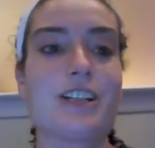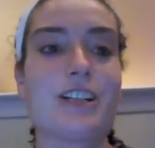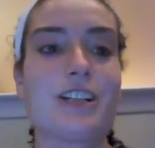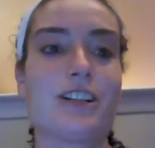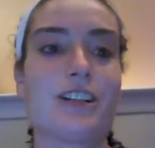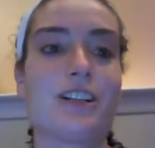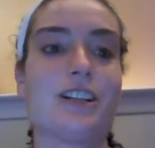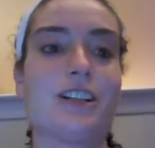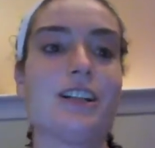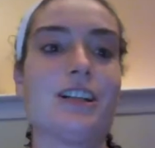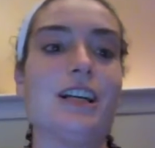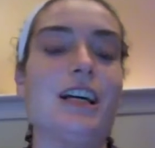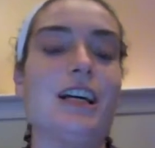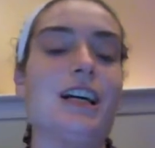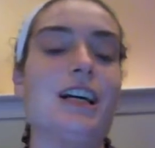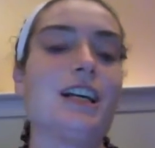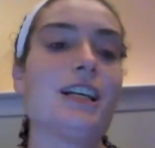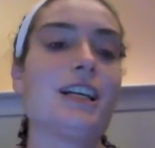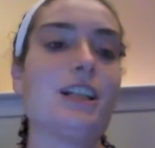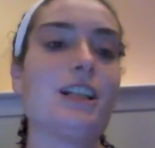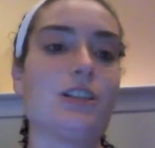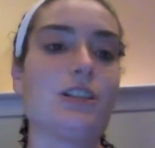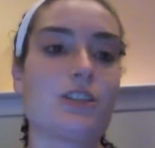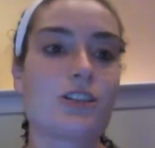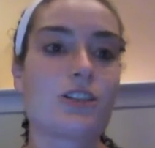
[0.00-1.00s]
Or,
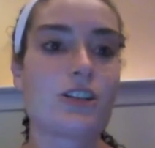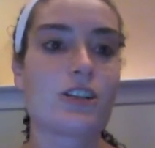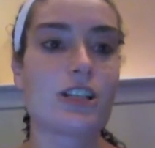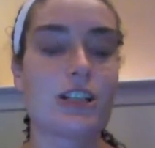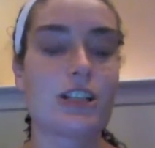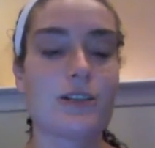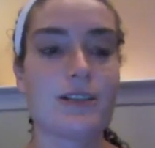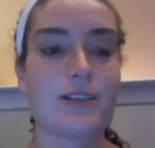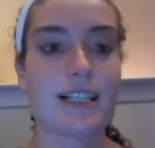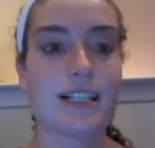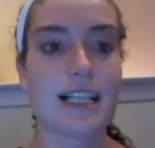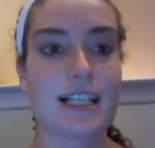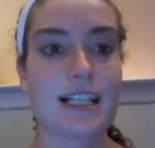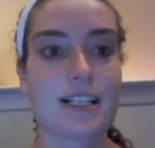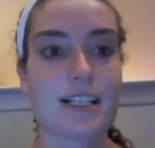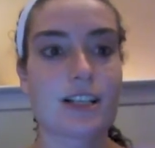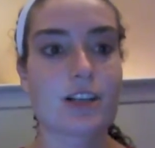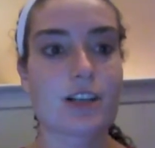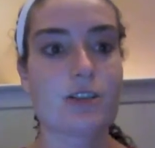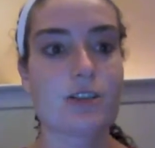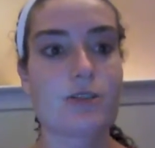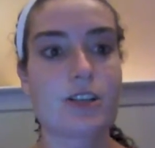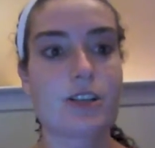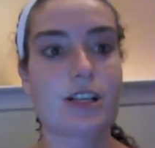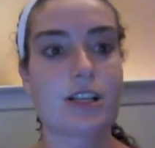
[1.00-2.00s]
Sharice always has the
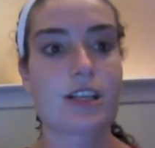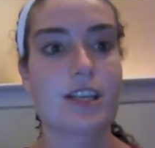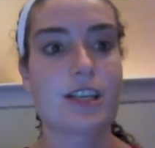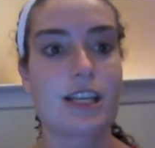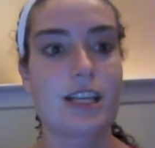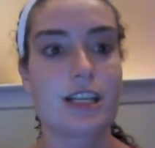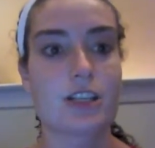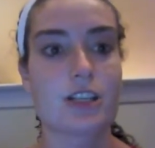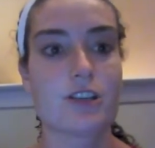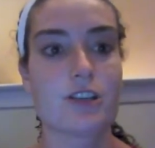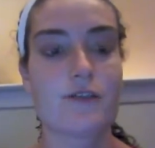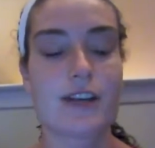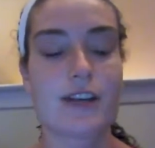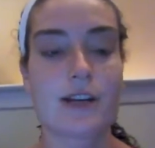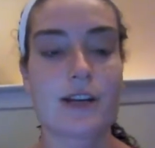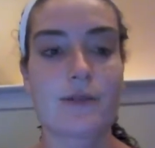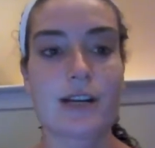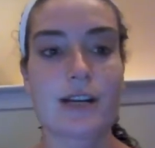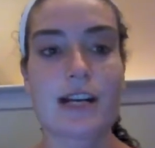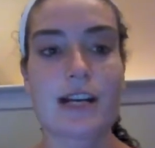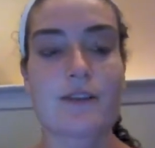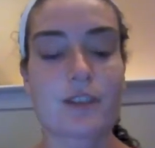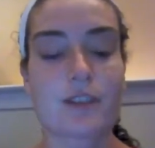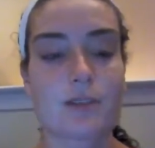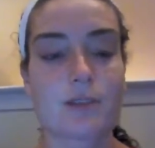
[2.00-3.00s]
coaching thing. So if anyone
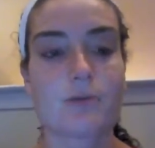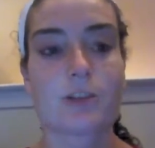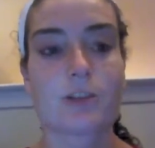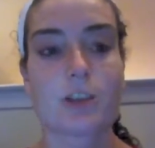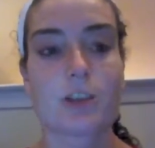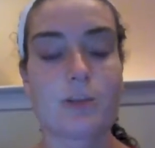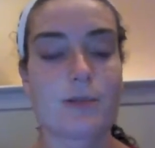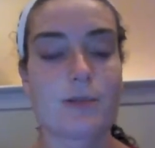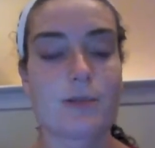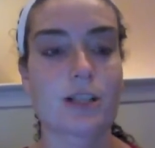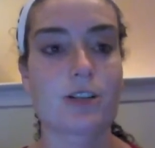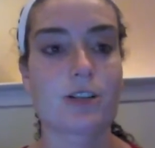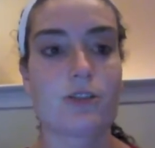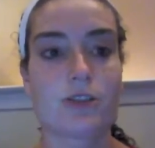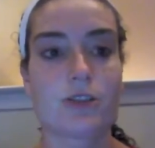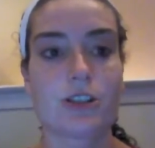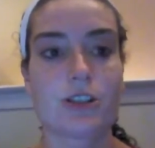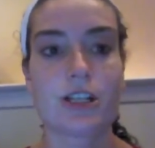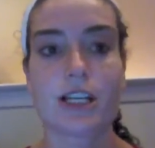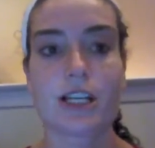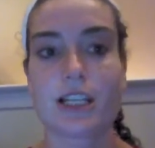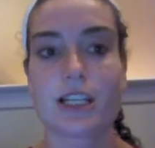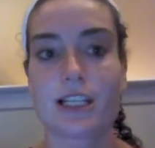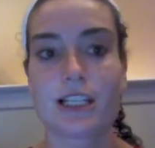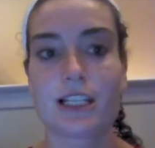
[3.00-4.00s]
ever spoke to you about
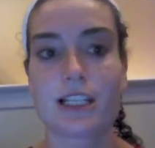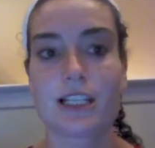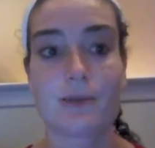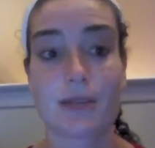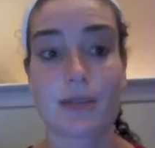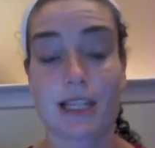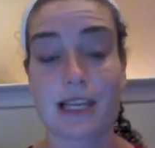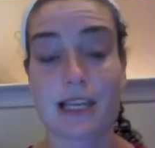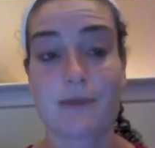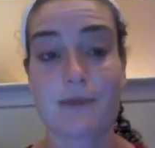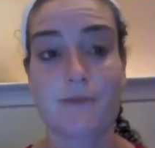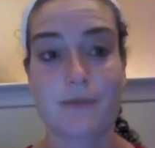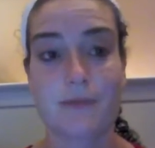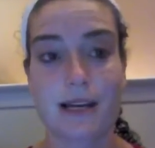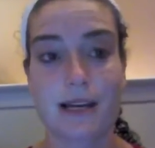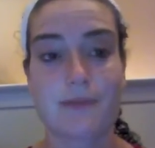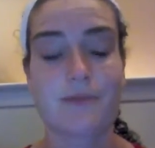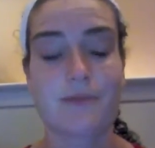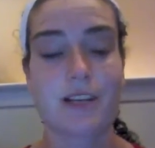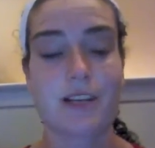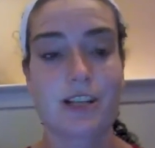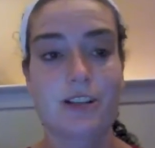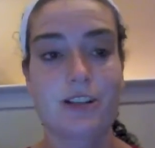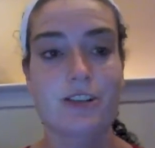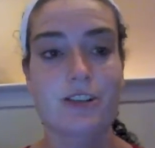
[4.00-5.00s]
coaching and they seem like they might
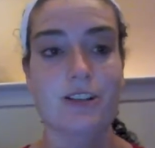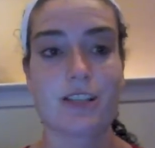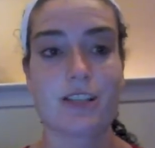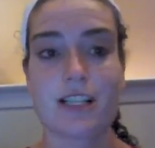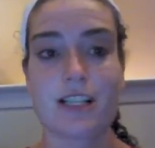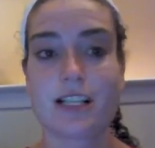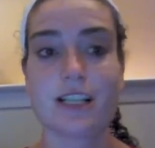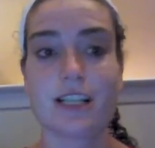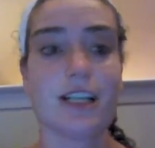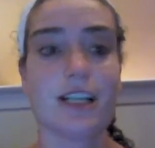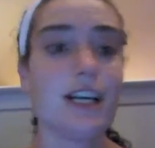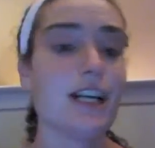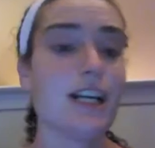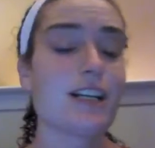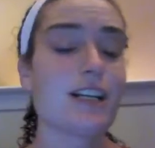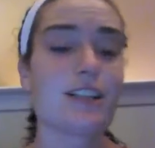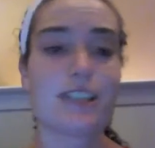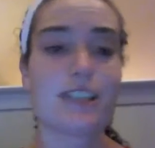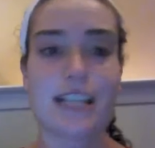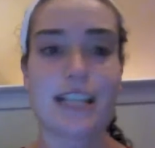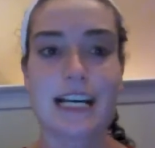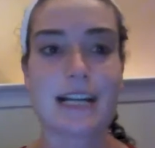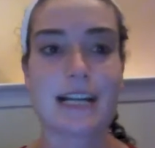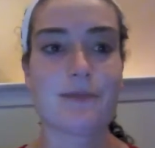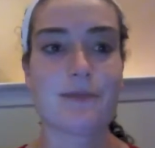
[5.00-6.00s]
be interested, just
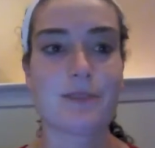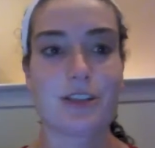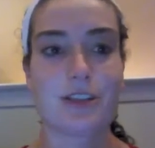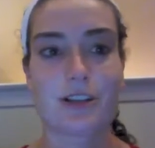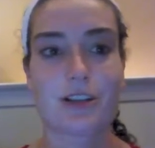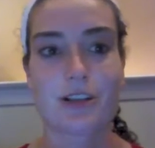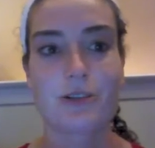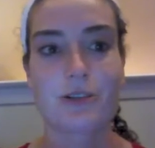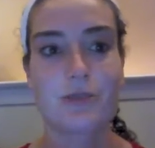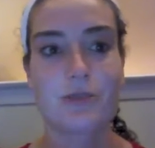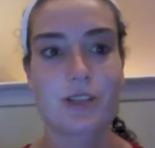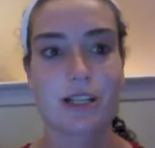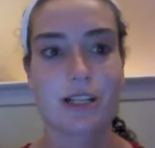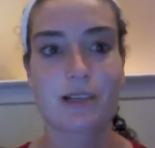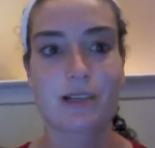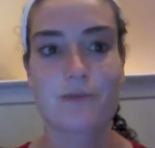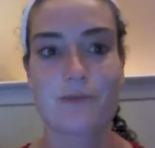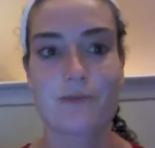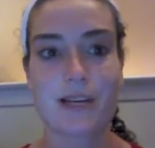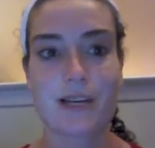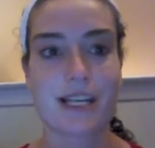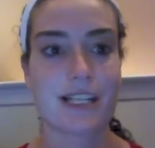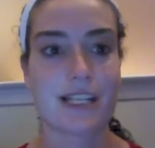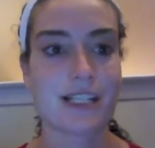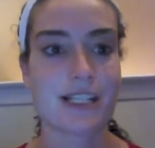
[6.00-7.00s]
add them to the coaching
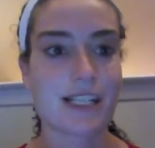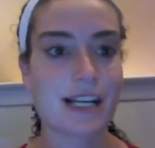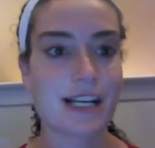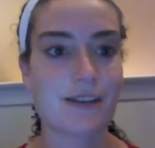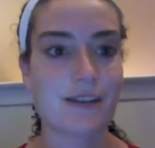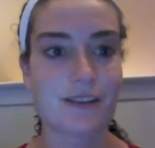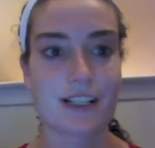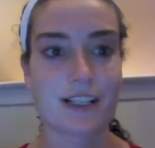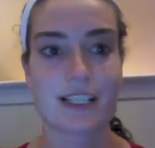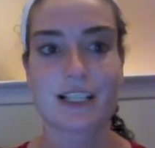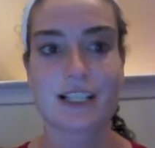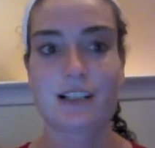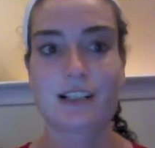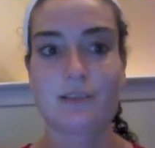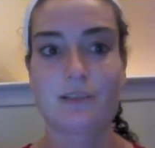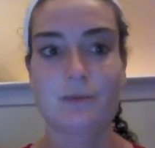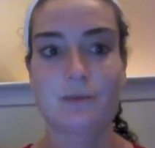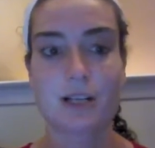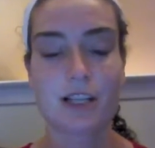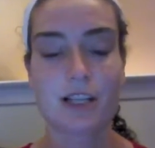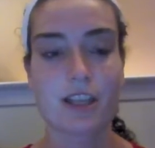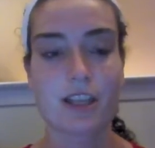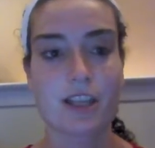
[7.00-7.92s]
page every single month.